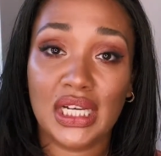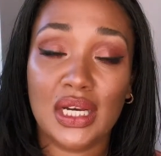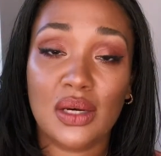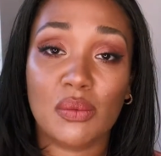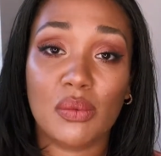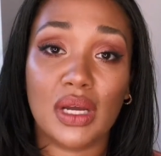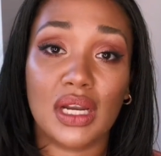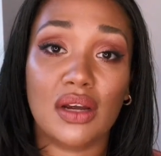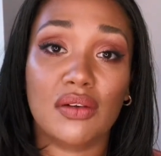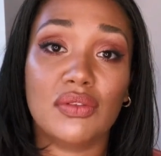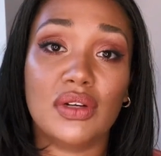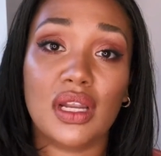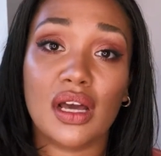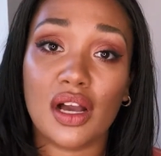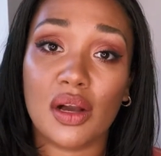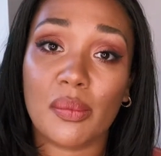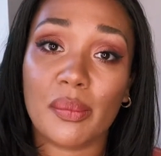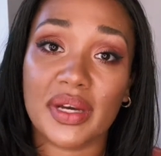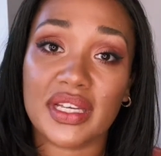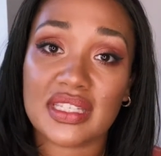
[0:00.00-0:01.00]
When I rely
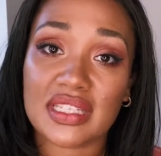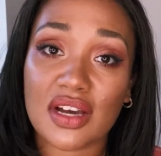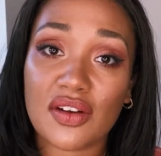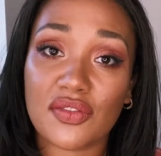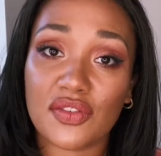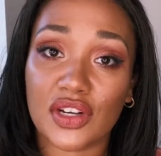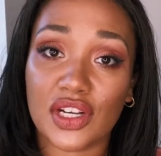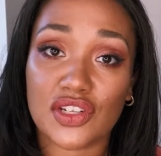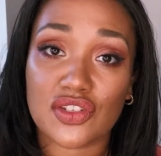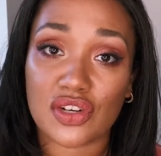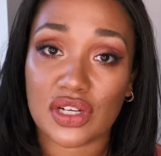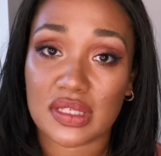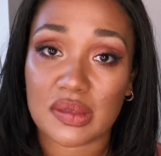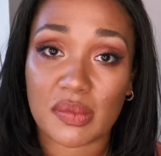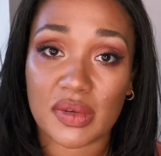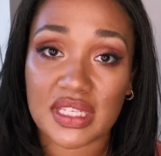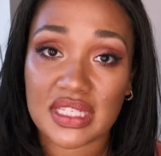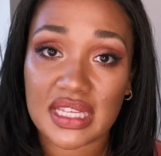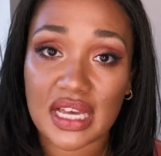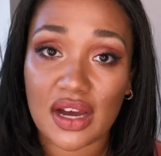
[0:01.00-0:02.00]
on myself and I trust
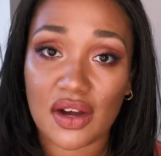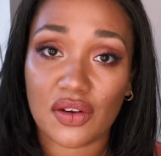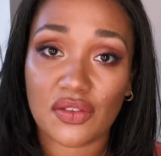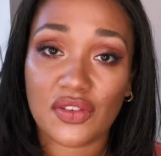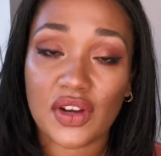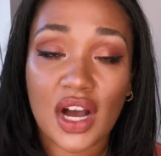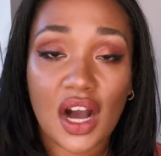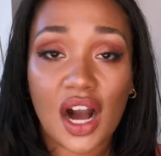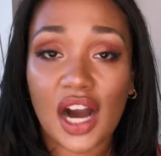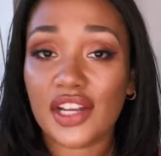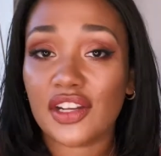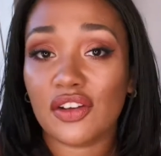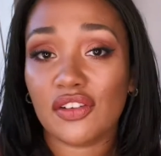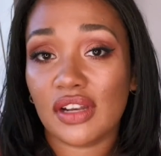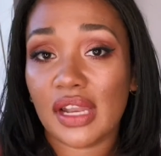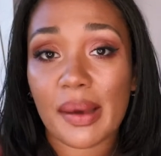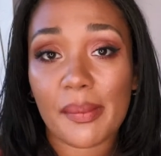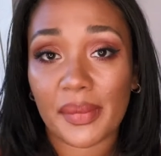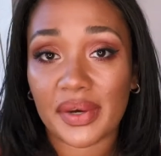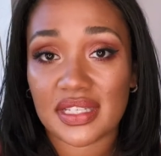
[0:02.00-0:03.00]
myself, I don't
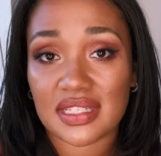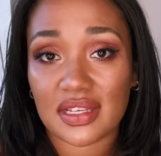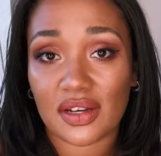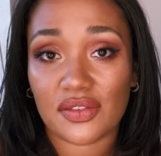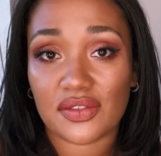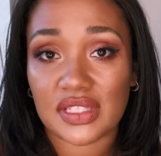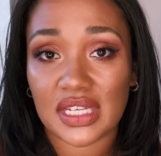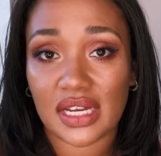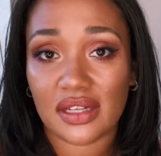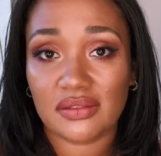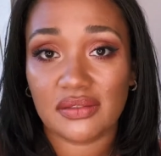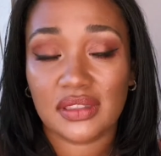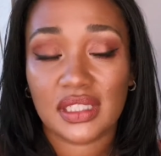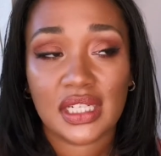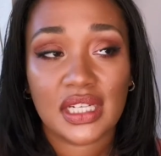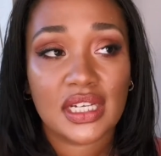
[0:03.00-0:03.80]
let myself down.